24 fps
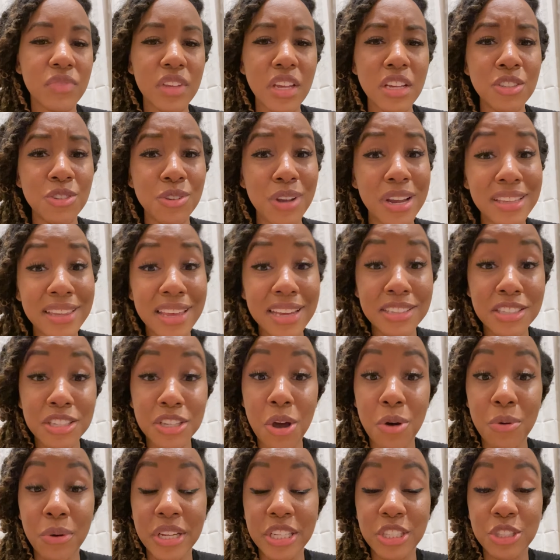so I'd like to
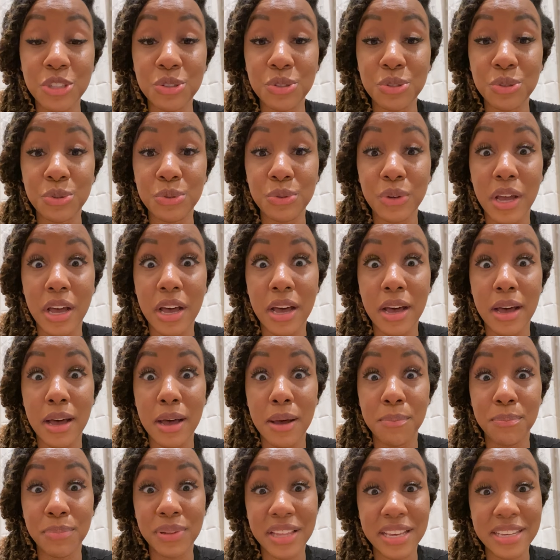go into
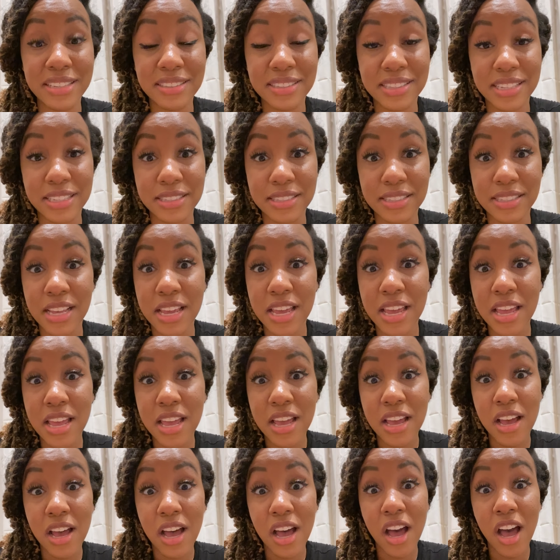a place that's
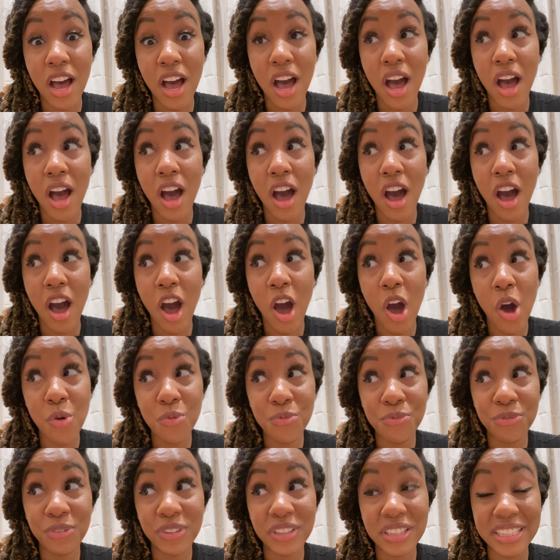
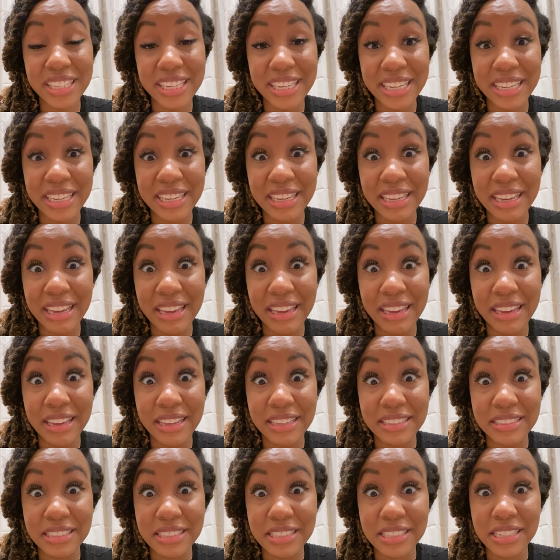hopefully,
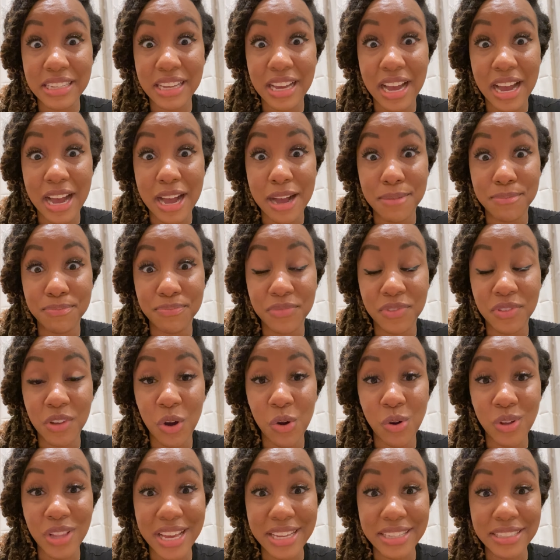and the
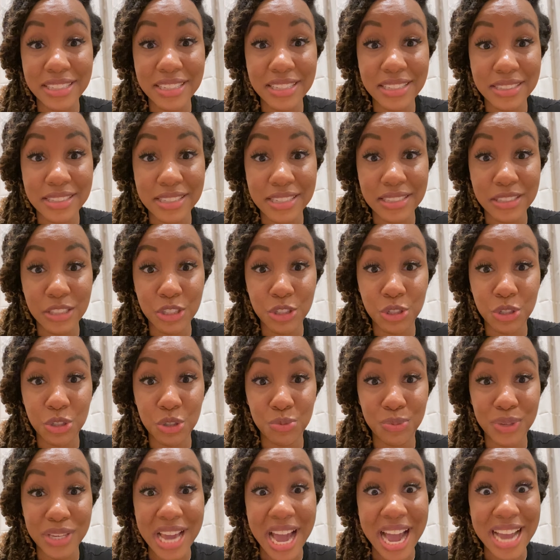whole idea is it
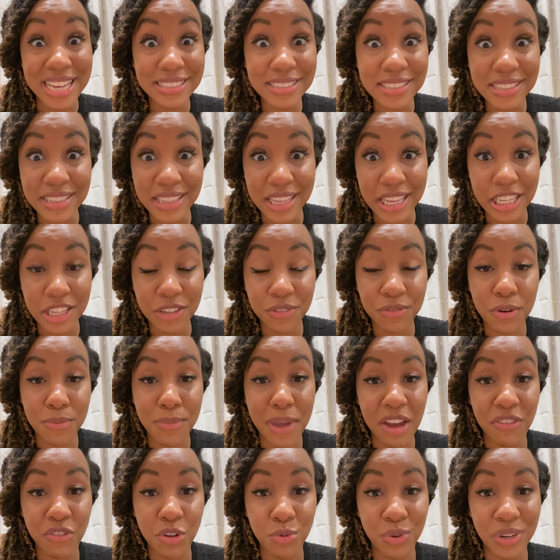to be isolated from
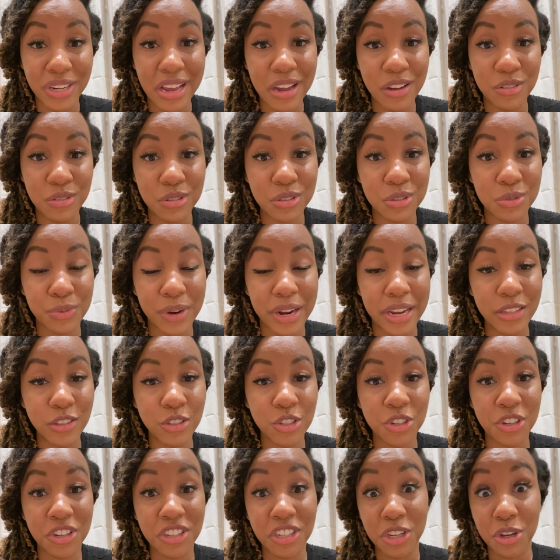everyone else, right?
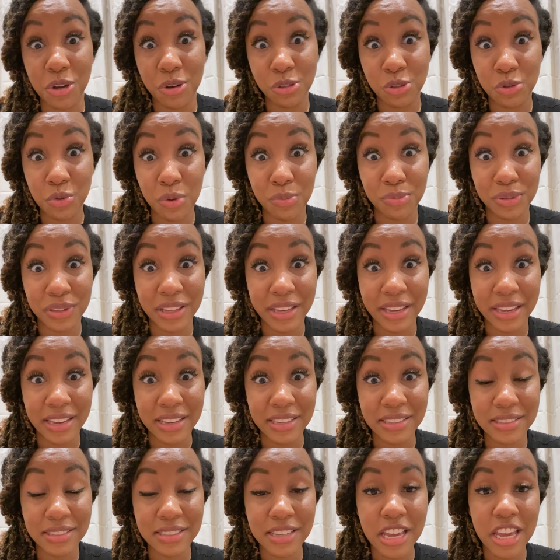So you're going to go to a
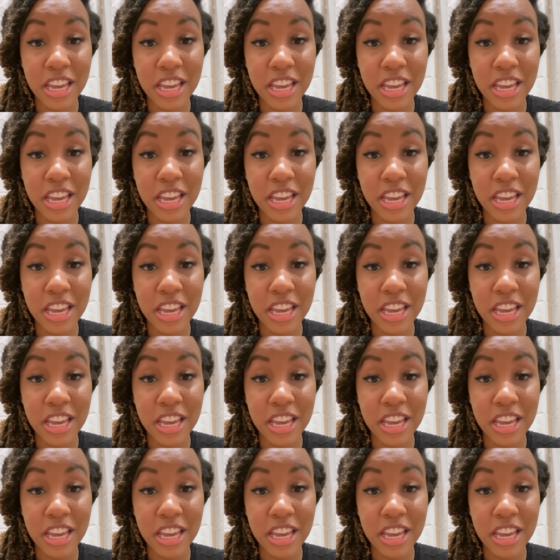place,